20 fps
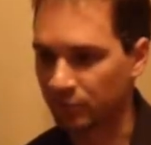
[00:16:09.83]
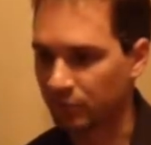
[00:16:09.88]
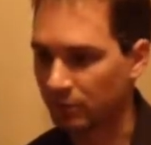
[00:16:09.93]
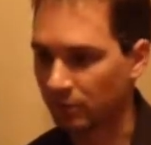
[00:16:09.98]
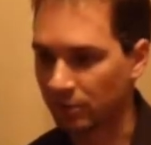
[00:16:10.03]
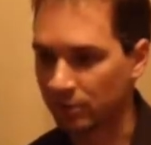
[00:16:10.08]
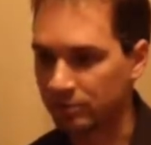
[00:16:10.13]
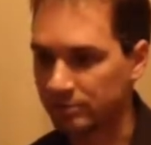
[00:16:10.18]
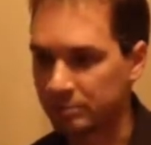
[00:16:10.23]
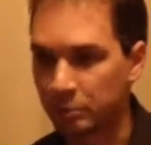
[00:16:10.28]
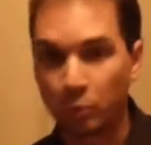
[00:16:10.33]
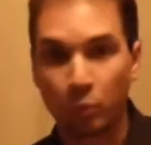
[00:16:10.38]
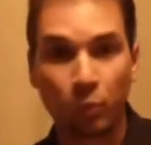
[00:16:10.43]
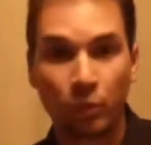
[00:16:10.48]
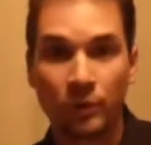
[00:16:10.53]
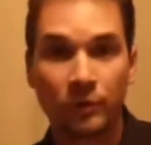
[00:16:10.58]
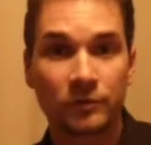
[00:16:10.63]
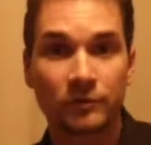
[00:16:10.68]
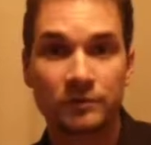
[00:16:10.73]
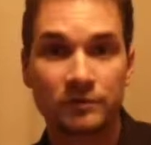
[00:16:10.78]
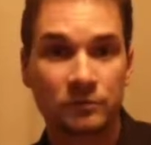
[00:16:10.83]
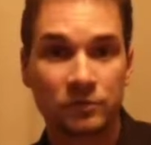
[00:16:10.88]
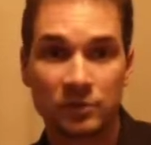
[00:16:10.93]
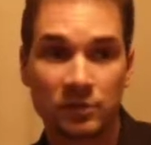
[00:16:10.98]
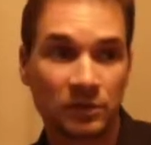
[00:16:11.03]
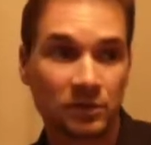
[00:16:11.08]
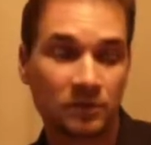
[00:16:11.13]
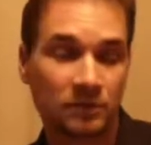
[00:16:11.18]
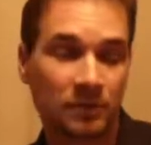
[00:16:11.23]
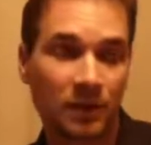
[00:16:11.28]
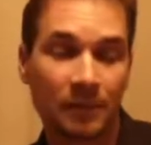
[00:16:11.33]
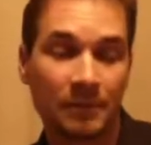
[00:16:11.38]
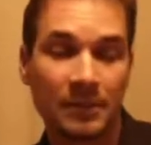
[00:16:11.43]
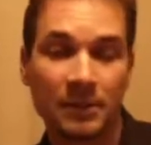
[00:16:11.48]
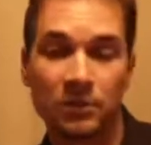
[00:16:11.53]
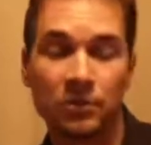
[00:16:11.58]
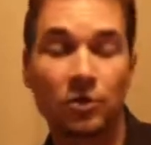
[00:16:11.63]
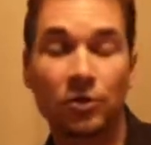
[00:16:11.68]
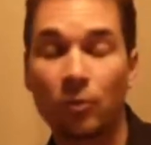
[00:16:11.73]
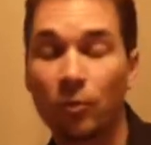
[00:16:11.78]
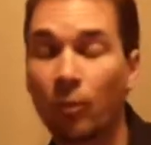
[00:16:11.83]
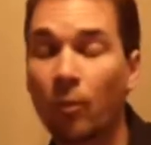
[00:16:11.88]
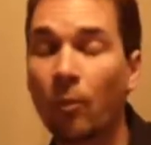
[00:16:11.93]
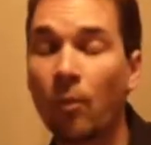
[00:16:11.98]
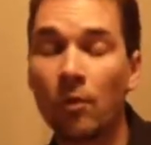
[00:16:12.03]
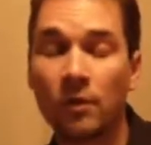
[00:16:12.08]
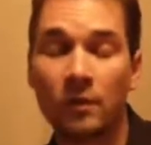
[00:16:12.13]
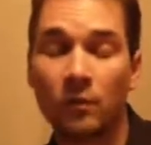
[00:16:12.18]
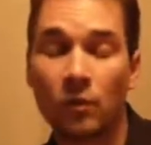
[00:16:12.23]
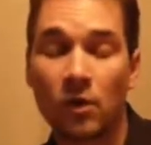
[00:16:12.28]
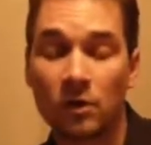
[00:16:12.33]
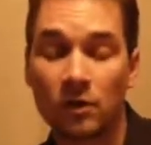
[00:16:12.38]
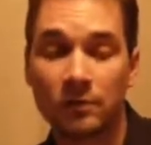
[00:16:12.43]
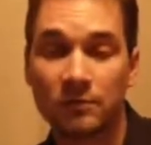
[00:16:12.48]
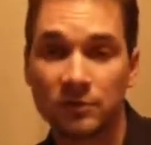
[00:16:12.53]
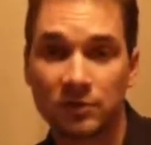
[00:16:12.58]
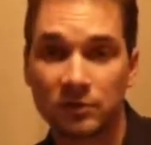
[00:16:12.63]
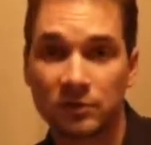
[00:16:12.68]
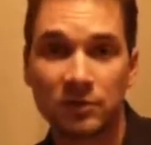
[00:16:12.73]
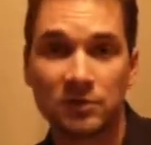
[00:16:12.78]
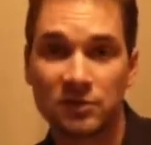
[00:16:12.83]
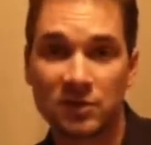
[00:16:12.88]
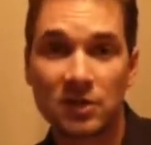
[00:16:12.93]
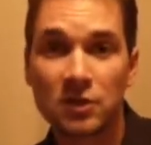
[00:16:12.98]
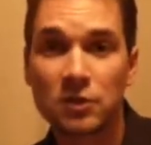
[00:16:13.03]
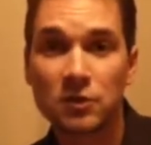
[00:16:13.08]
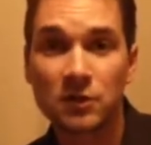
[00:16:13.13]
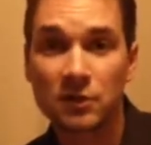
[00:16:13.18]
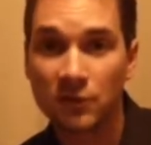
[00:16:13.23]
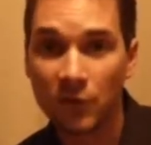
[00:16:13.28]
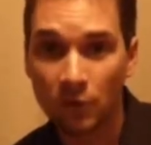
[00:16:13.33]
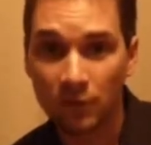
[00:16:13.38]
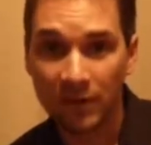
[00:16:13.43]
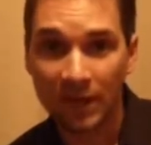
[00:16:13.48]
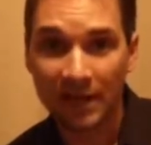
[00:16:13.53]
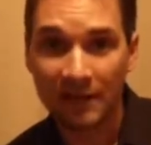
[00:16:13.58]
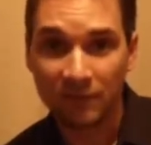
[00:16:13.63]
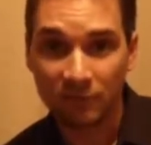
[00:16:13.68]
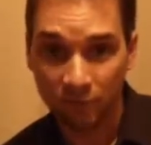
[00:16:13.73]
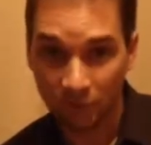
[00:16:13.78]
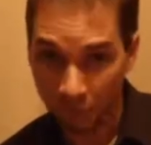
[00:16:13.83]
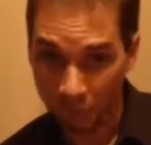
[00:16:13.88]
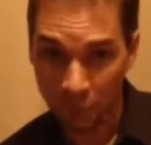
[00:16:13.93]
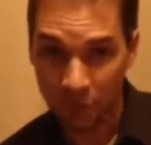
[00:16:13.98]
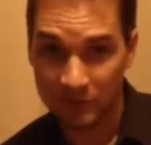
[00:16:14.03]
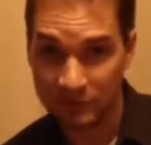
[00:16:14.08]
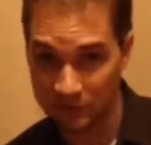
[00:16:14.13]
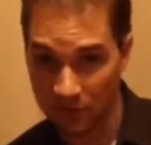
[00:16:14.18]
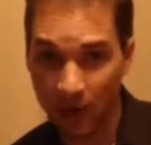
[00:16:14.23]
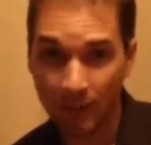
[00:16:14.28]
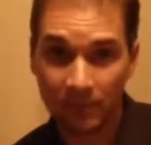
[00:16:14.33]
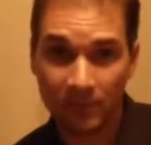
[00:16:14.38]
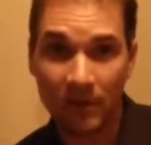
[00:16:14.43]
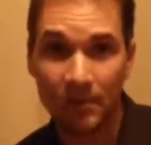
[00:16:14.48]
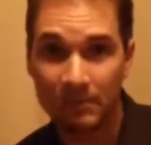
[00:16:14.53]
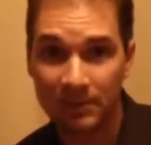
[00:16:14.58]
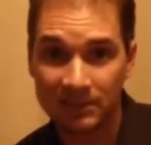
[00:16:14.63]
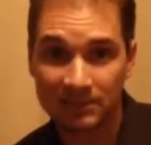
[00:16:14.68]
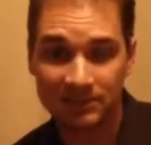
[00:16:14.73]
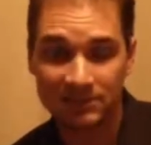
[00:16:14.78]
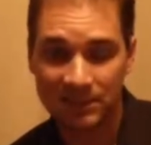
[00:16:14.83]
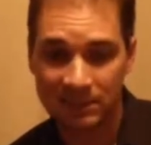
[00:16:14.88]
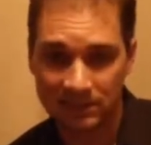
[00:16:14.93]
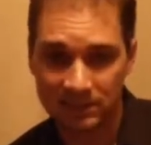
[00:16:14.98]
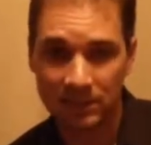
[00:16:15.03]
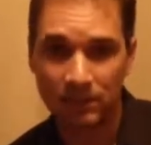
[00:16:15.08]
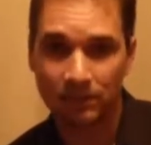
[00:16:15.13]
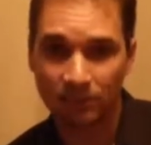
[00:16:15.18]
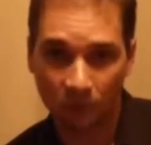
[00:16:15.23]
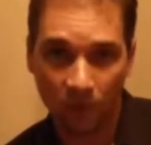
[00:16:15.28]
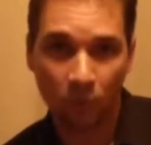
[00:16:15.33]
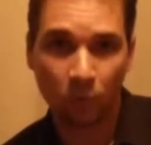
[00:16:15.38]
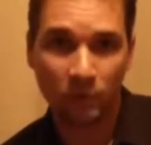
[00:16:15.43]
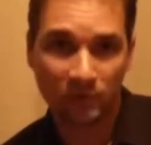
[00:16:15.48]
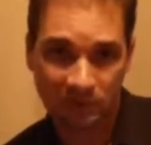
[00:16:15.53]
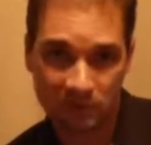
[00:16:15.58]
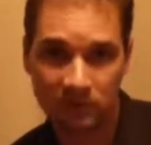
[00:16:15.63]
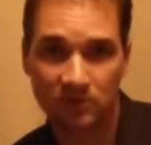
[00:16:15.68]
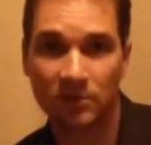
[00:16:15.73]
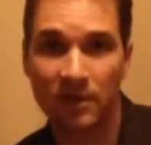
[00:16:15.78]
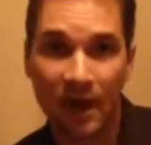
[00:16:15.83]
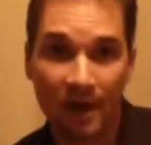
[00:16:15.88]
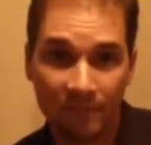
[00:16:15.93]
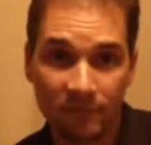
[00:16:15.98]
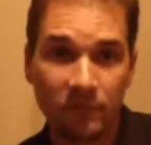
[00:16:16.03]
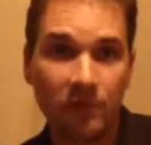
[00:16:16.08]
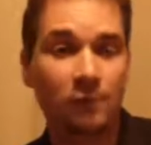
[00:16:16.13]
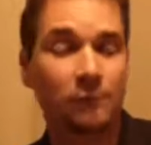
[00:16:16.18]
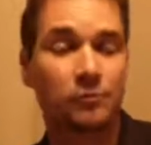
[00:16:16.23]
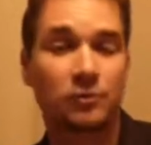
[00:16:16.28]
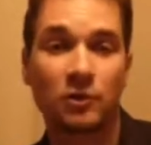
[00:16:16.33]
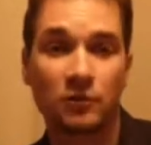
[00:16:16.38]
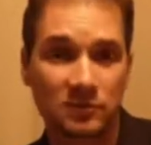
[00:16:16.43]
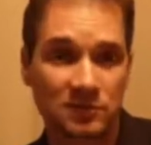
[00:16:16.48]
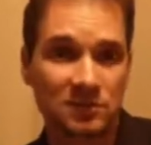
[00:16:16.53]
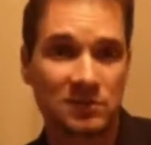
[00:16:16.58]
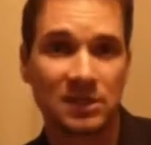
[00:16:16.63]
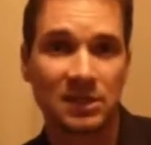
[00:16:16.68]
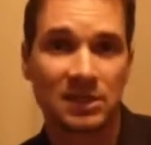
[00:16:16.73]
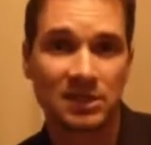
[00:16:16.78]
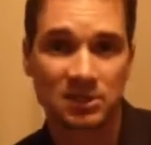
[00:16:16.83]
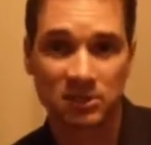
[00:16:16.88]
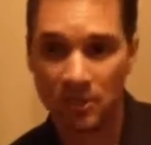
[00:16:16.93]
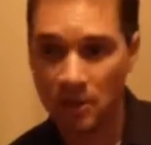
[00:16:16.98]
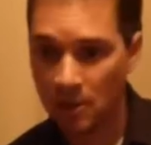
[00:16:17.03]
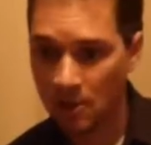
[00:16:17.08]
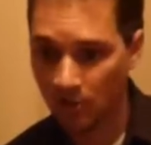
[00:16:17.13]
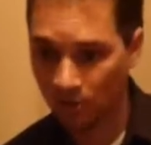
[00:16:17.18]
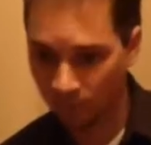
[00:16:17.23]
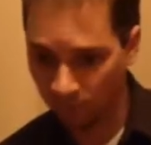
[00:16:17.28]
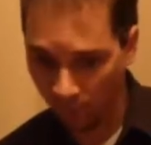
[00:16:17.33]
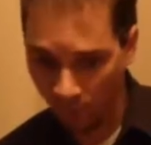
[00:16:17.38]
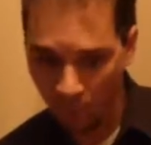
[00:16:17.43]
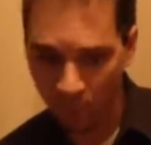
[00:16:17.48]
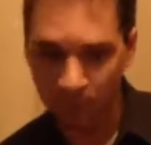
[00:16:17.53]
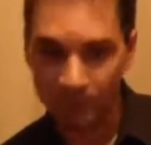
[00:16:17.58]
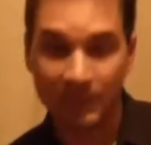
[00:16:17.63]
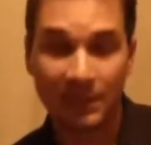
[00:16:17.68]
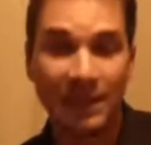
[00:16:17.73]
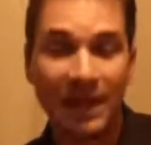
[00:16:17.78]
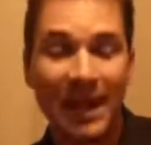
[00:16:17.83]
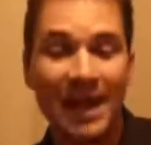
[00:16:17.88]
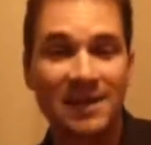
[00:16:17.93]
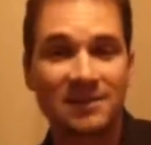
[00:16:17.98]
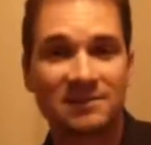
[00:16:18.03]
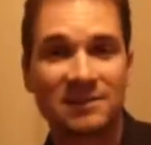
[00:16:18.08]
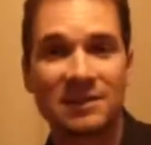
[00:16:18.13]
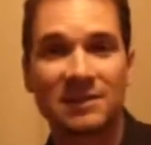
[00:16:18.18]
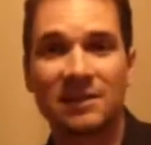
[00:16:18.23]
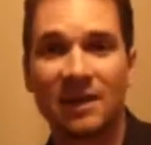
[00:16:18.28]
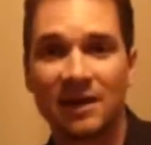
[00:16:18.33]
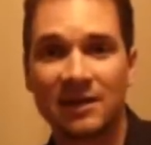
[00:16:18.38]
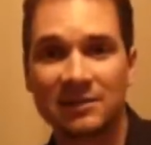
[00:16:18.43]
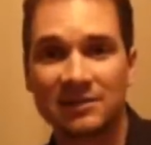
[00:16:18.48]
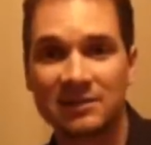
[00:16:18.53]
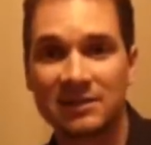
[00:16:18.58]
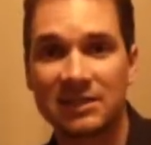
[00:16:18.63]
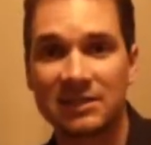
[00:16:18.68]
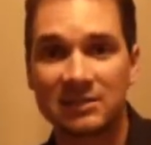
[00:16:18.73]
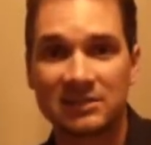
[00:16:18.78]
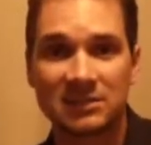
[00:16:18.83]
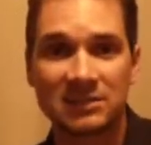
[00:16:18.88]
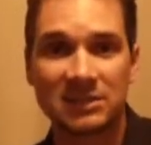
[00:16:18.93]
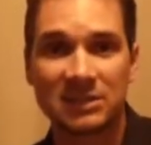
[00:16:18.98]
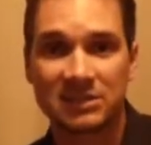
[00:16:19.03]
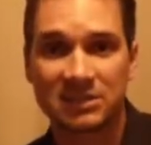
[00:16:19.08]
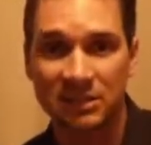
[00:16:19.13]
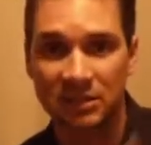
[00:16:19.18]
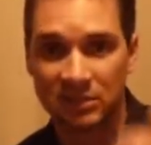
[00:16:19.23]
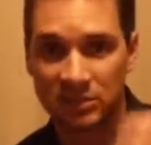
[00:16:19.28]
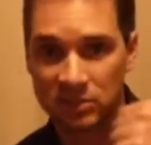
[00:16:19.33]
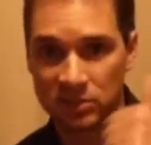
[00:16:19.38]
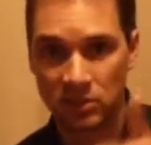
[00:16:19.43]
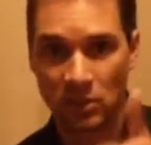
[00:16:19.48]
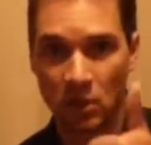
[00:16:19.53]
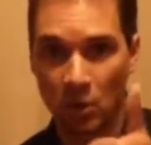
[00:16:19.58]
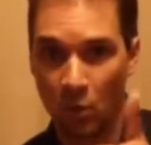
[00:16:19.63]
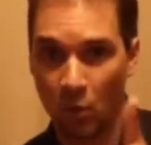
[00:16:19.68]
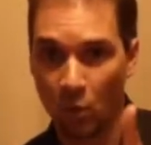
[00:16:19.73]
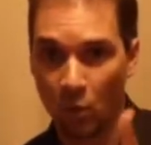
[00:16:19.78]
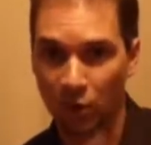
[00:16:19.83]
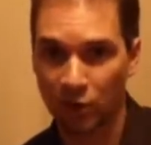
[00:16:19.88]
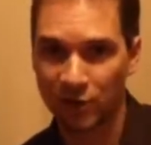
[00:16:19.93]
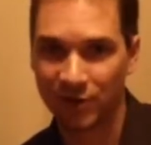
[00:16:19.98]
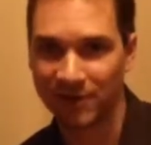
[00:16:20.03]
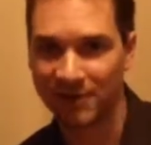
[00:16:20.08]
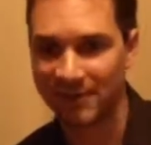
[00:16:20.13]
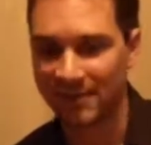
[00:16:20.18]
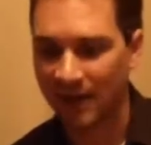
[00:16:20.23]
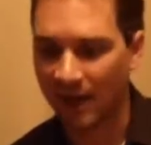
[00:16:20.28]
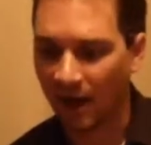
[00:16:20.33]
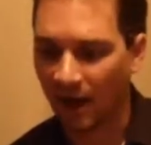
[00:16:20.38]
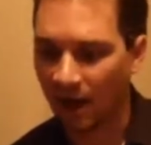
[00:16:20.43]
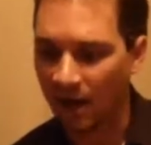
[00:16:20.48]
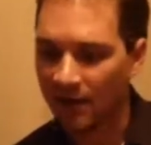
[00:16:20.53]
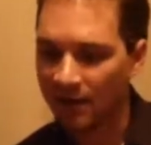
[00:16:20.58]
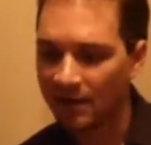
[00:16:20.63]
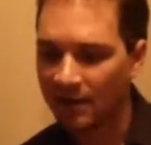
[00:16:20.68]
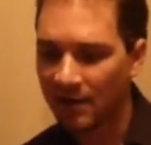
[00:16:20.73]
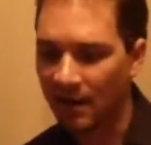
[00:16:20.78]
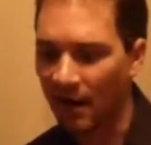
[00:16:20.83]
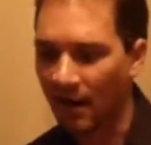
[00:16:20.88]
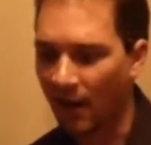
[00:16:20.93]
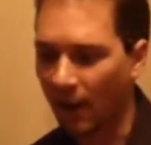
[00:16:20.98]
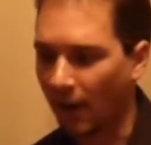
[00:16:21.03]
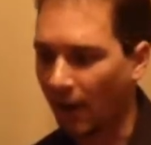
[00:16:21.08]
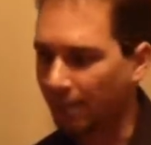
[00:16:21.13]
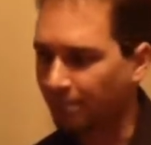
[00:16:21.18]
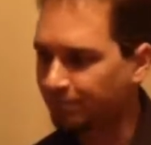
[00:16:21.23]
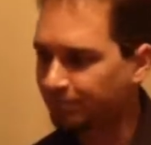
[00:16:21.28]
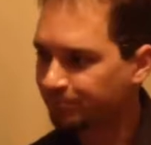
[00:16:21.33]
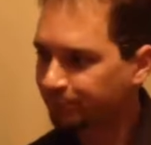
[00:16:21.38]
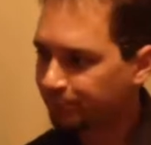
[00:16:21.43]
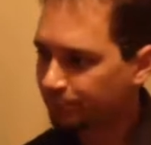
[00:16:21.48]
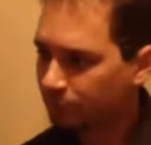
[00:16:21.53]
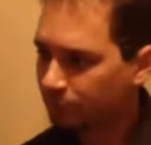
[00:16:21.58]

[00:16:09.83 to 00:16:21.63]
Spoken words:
you're more than welcome to continue to donate for this upcoming season, but we still have enough proceeds for the 18-19 season, so we're good there. 3rd